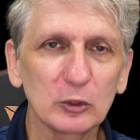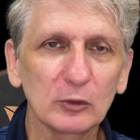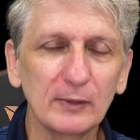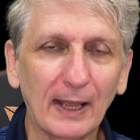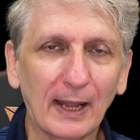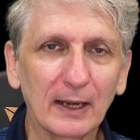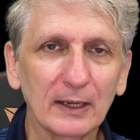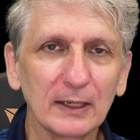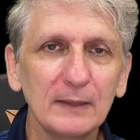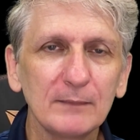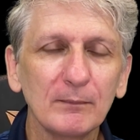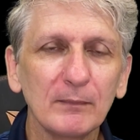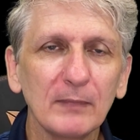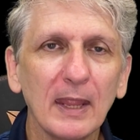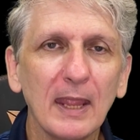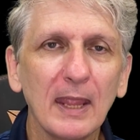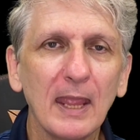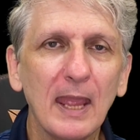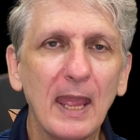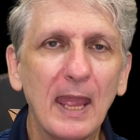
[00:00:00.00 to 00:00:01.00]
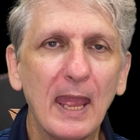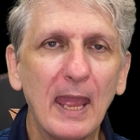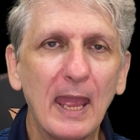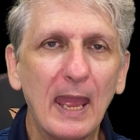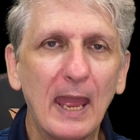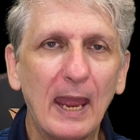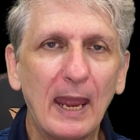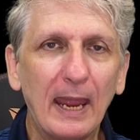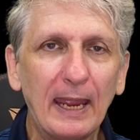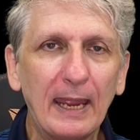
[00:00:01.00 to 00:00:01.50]
And
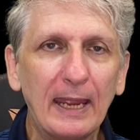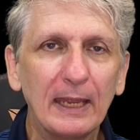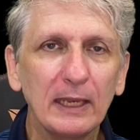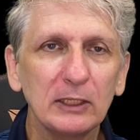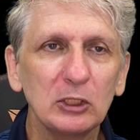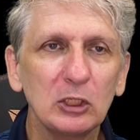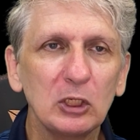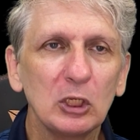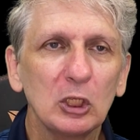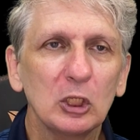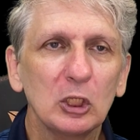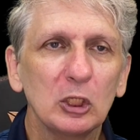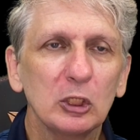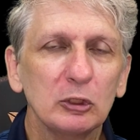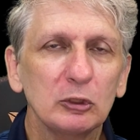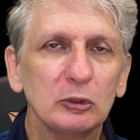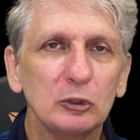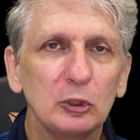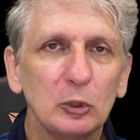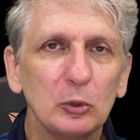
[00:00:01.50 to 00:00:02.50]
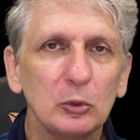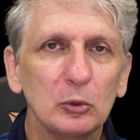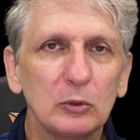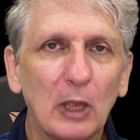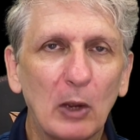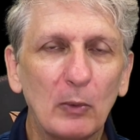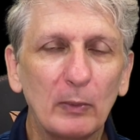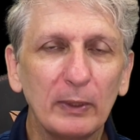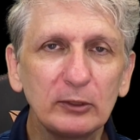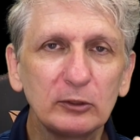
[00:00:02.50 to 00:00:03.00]
you go into these virtual
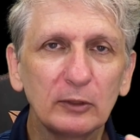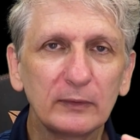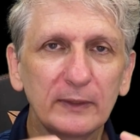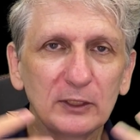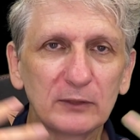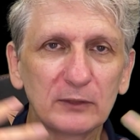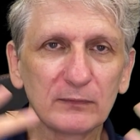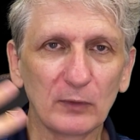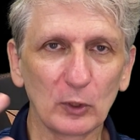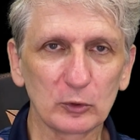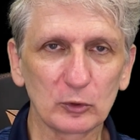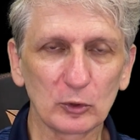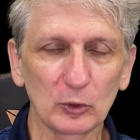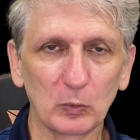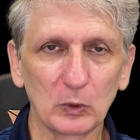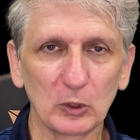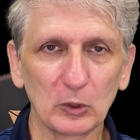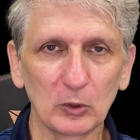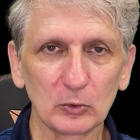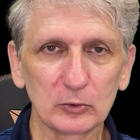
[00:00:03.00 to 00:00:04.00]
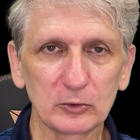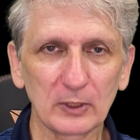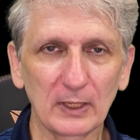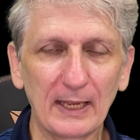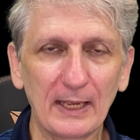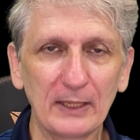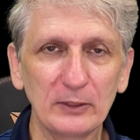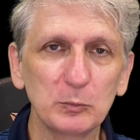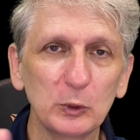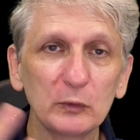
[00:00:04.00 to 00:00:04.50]
worlds and you move about
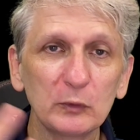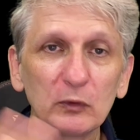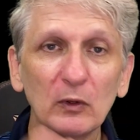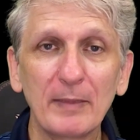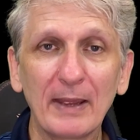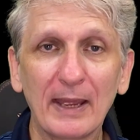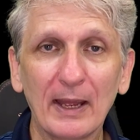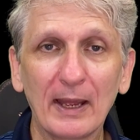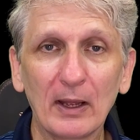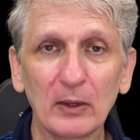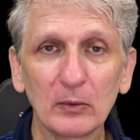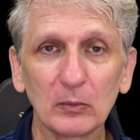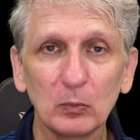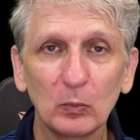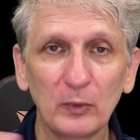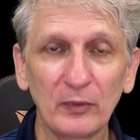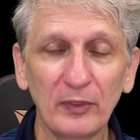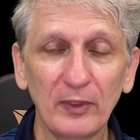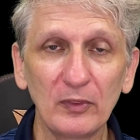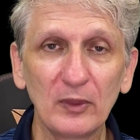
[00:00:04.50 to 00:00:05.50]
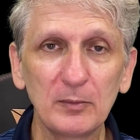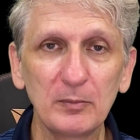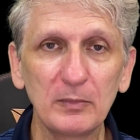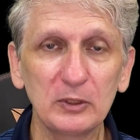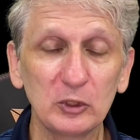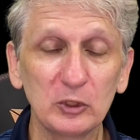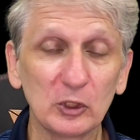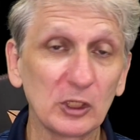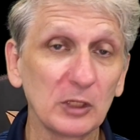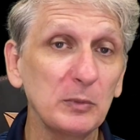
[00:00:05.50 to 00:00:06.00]
within them, you communicate with others.
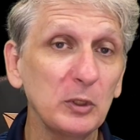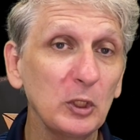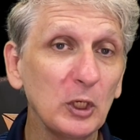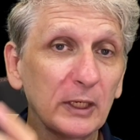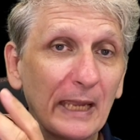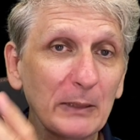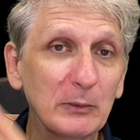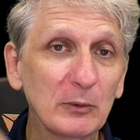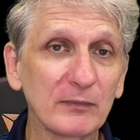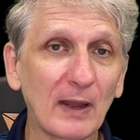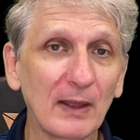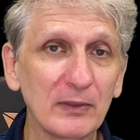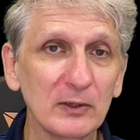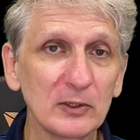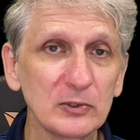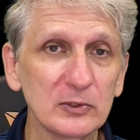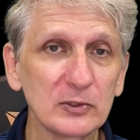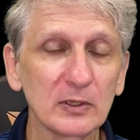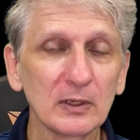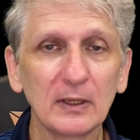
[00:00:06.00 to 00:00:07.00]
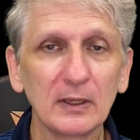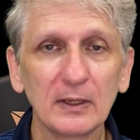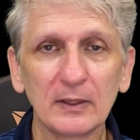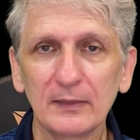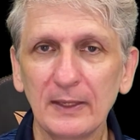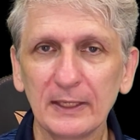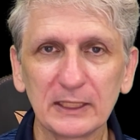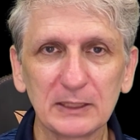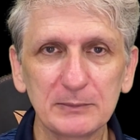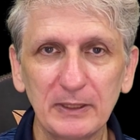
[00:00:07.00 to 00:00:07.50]
There can be
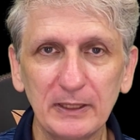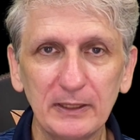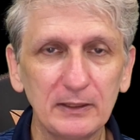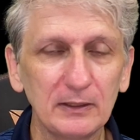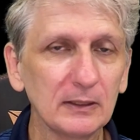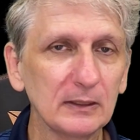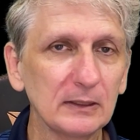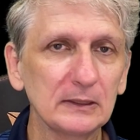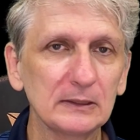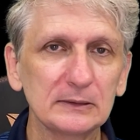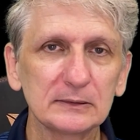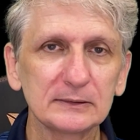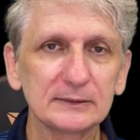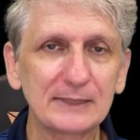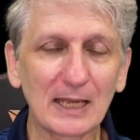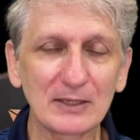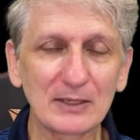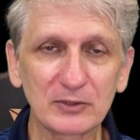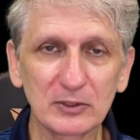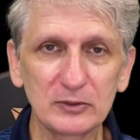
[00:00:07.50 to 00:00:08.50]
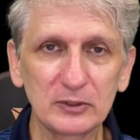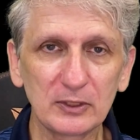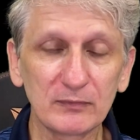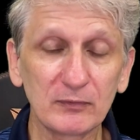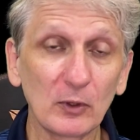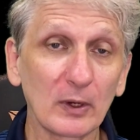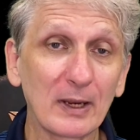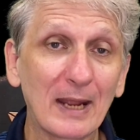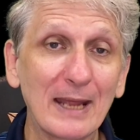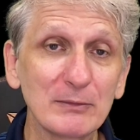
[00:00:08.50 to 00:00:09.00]
dozens, if not hundreds, of others
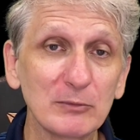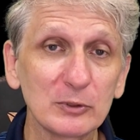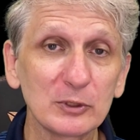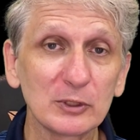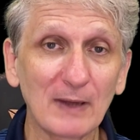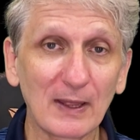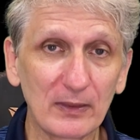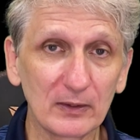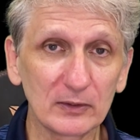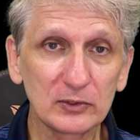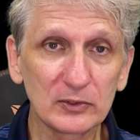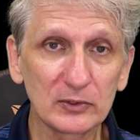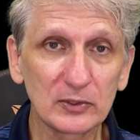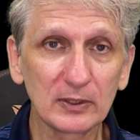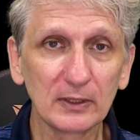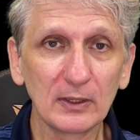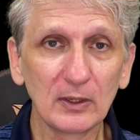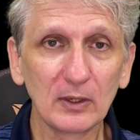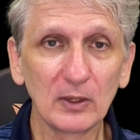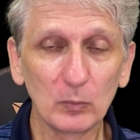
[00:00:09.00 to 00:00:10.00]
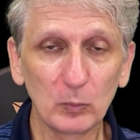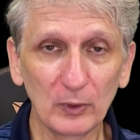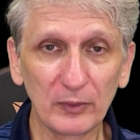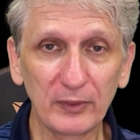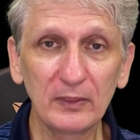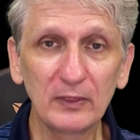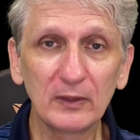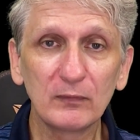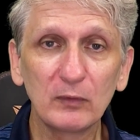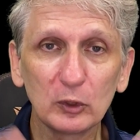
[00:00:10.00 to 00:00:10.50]
within the virtual world that you
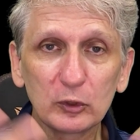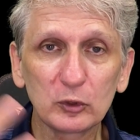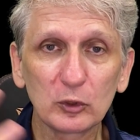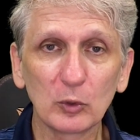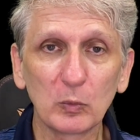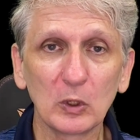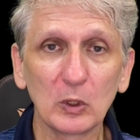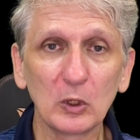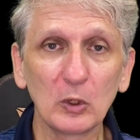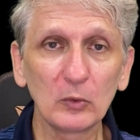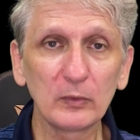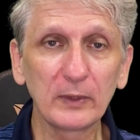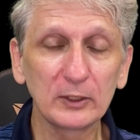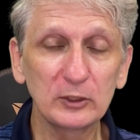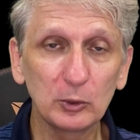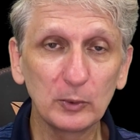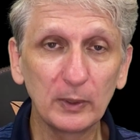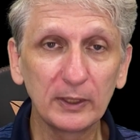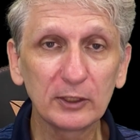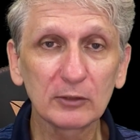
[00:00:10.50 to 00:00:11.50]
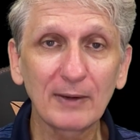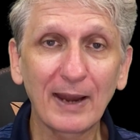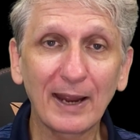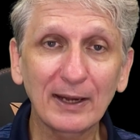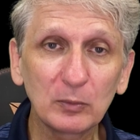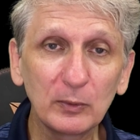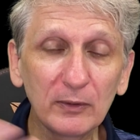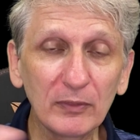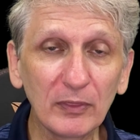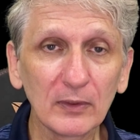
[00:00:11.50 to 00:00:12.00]
interact with,
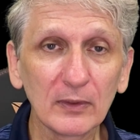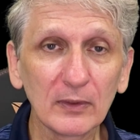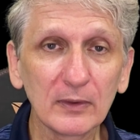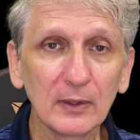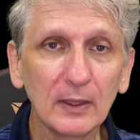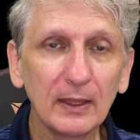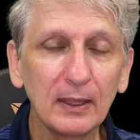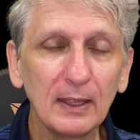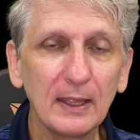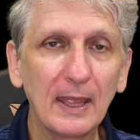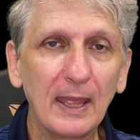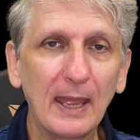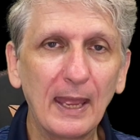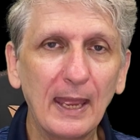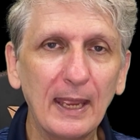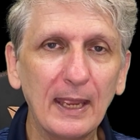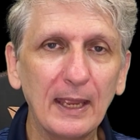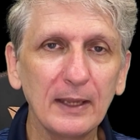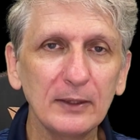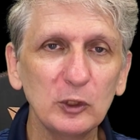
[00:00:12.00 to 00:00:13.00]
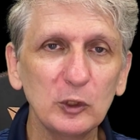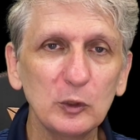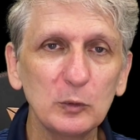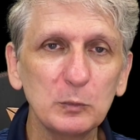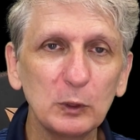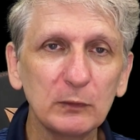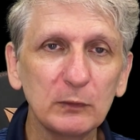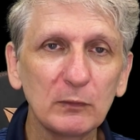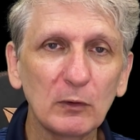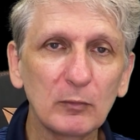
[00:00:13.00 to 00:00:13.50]
and you move around
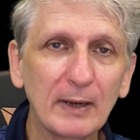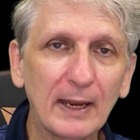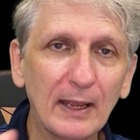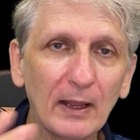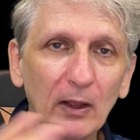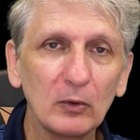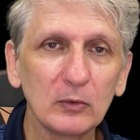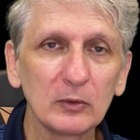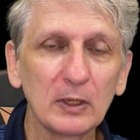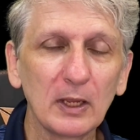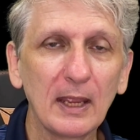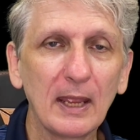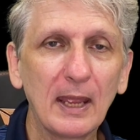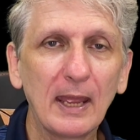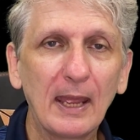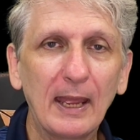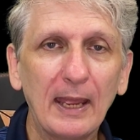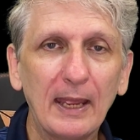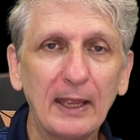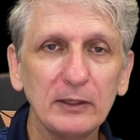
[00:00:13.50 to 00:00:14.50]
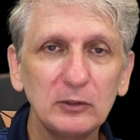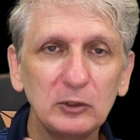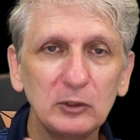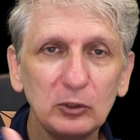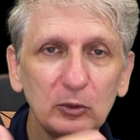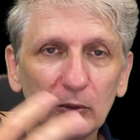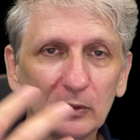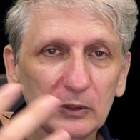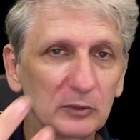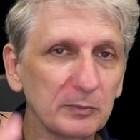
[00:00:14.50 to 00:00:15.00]
and you experience various
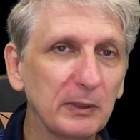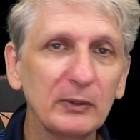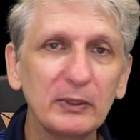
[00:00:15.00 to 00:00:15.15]
things.